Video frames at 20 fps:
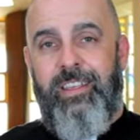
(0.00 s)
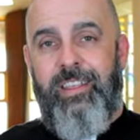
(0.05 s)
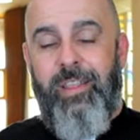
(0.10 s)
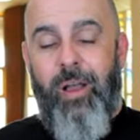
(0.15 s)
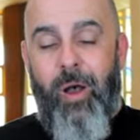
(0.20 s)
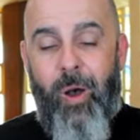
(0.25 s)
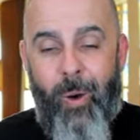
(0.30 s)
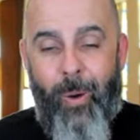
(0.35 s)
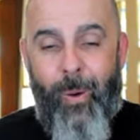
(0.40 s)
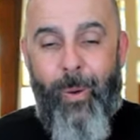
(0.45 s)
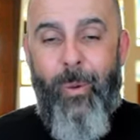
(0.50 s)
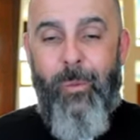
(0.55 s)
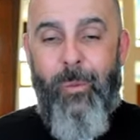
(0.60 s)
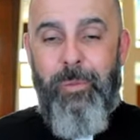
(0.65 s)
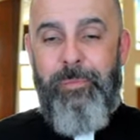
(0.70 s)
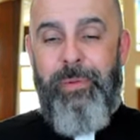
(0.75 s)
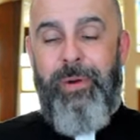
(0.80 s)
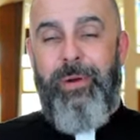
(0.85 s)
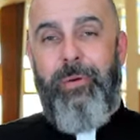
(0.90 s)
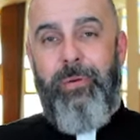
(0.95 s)
The
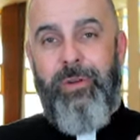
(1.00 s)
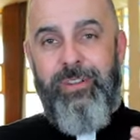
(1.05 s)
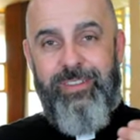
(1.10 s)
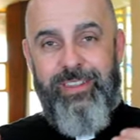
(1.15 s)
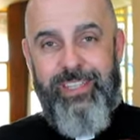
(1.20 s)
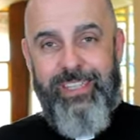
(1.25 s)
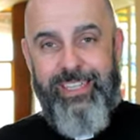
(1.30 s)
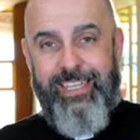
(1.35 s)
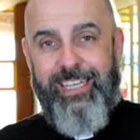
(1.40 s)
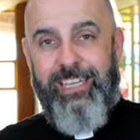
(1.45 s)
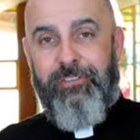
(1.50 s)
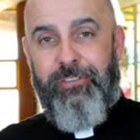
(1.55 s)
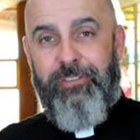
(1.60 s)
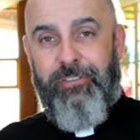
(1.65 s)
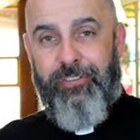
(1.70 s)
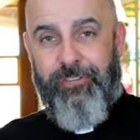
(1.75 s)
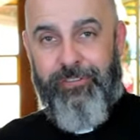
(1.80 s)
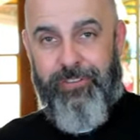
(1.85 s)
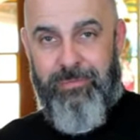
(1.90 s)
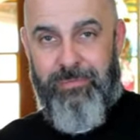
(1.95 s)
hope was the gift
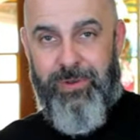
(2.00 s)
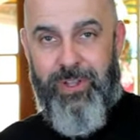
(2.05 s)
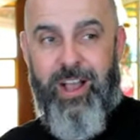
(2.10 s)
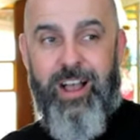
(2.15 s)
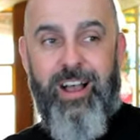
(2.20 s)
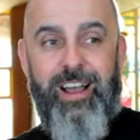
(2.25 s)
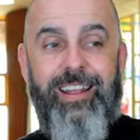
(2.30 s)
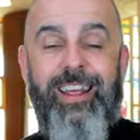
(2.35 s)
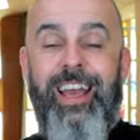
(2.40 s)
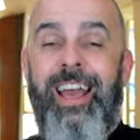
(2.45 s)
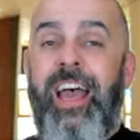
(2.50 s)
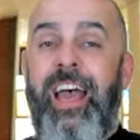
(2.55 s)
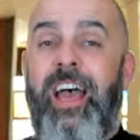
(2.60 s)
from God